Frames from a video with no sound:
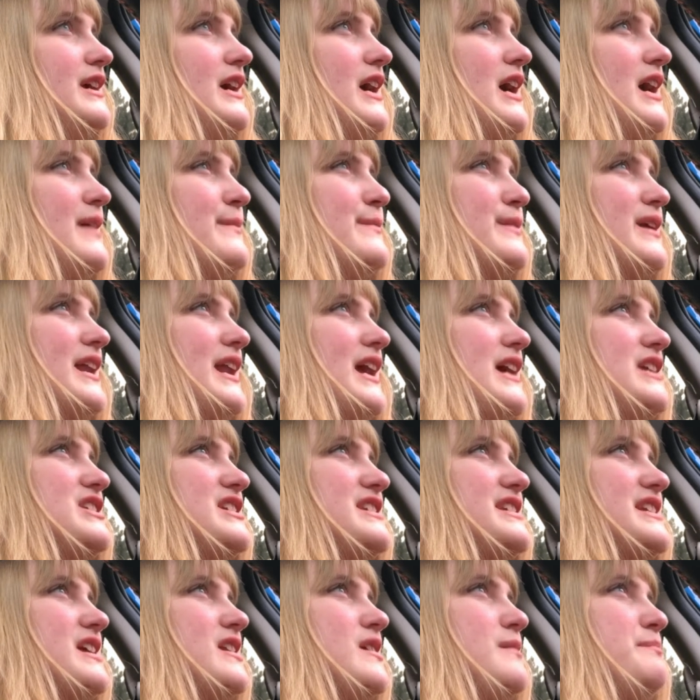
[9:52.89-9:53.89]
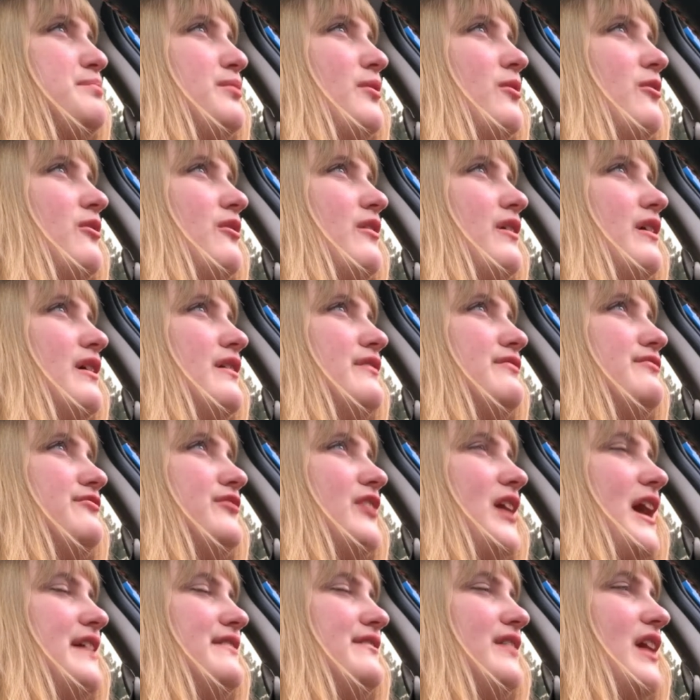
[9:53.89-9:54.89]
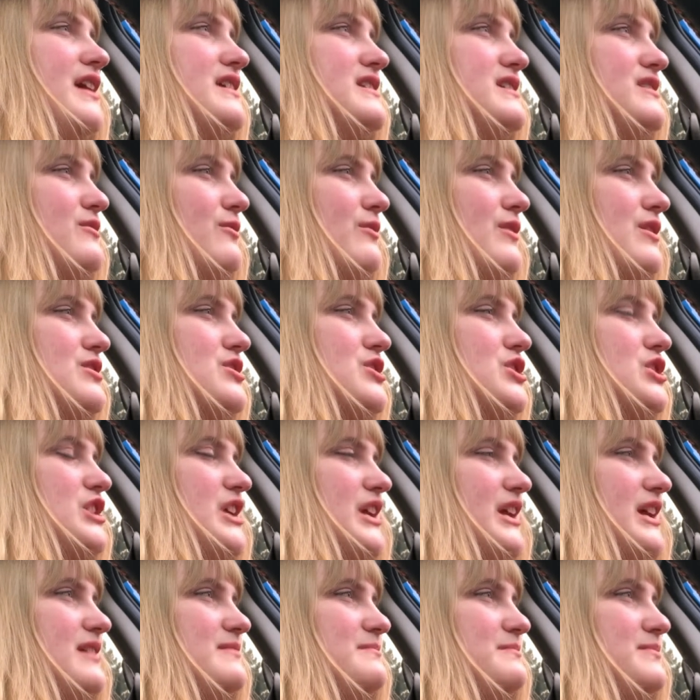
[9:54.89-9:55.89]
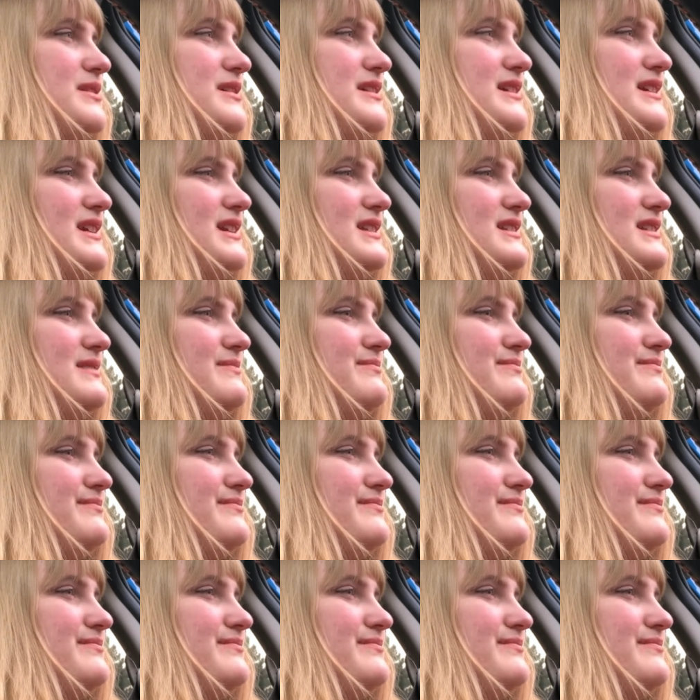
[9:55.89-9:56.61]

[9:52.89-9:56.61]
Can I just get a bowl of fried rice and orange chicken, please?